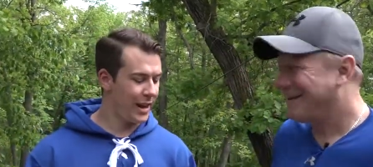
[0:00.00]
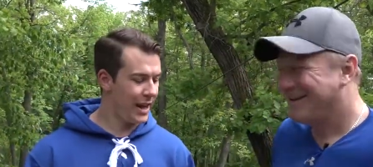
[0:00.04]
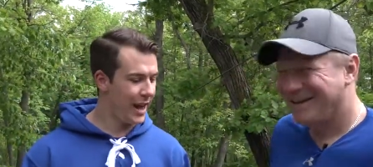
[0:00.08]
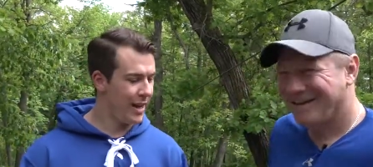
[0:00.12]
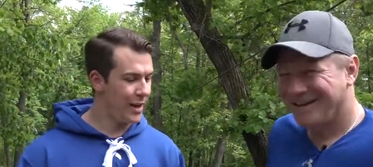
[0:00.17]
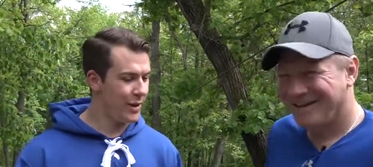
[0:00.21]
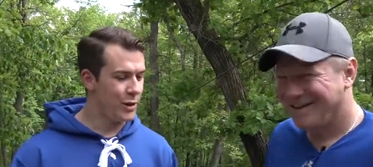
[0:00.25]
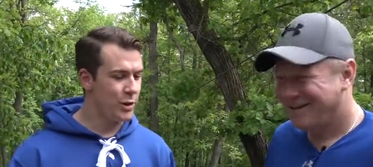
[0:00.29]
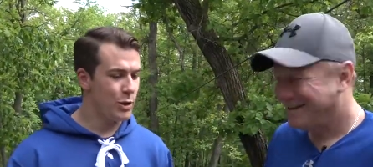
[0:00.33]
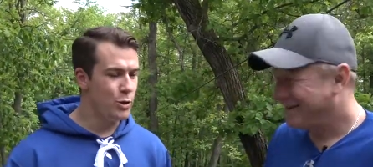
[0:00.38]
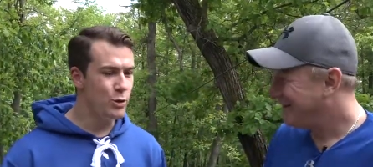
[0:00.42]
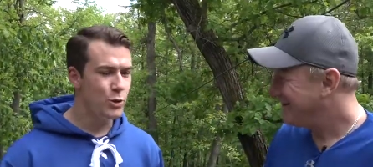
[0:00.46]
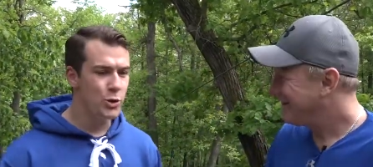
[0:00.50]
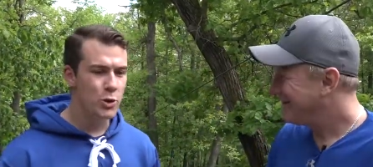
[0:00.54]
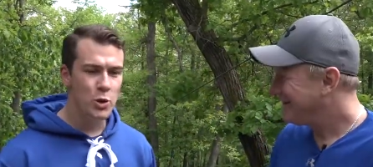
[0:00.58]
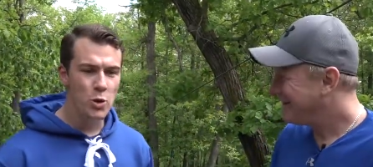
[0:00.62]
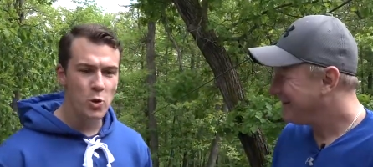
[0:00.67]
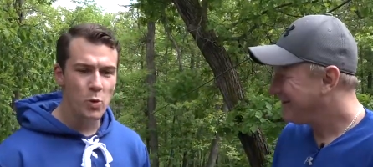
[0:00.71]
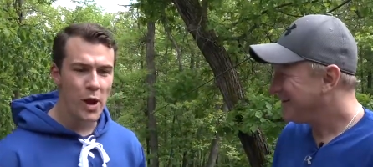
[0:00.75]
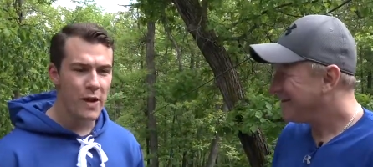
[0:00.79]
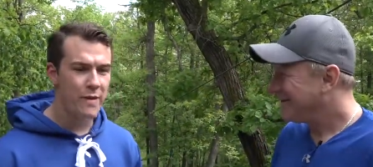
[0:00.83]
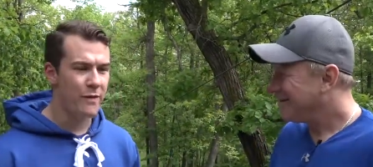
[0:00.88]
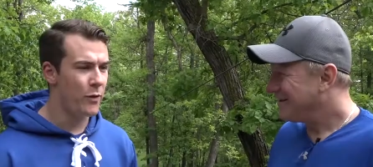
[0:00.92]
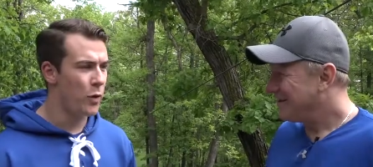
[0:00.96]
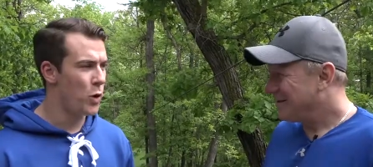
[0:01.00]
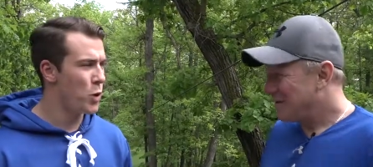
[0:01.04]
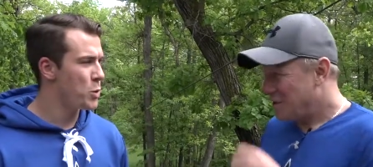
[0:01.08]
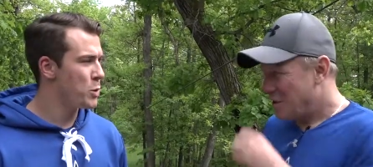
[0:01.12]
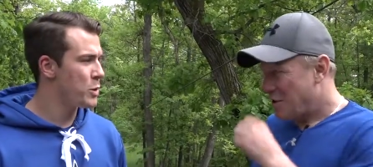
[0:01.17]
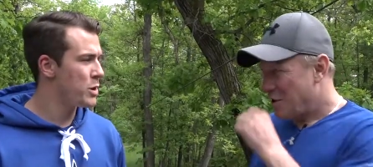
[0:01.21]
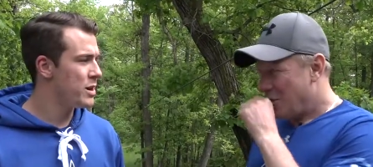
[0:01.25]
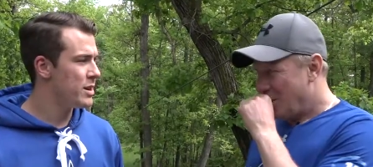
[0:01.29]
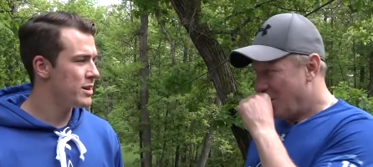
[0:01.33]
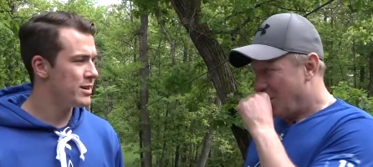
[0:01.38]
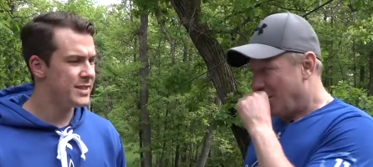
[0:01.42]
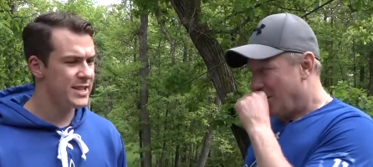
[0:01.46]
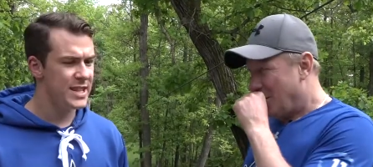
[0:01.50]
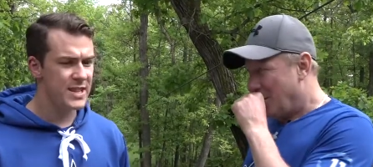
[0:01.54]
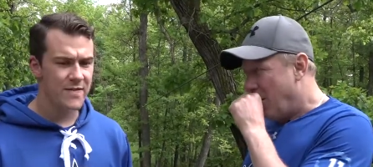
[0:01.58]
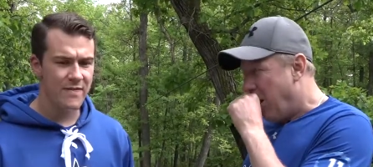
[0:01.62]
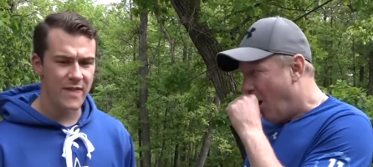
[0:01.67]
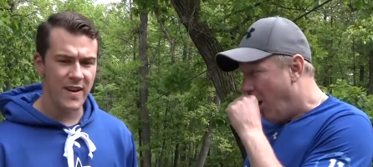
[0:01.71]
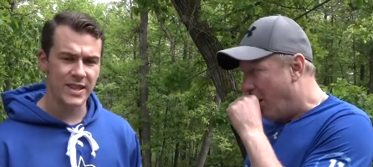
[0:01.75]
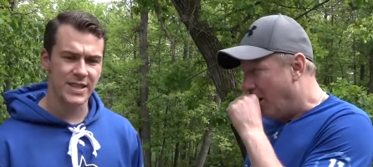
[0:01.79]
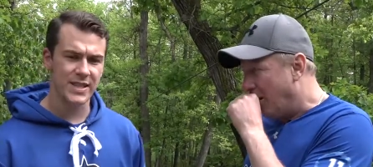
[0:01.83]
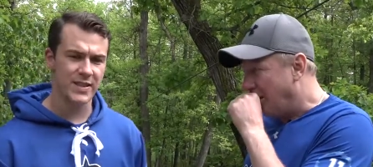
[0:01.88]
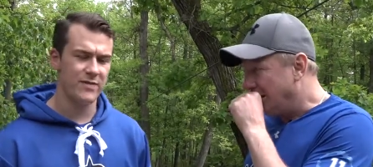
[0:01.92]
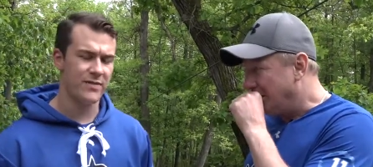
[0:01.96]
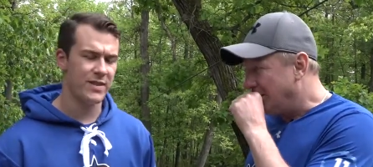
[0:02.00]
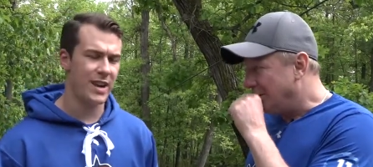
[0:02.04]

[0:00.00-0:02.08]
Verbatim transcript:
Speaker 1: guy like you, two way forward, defensive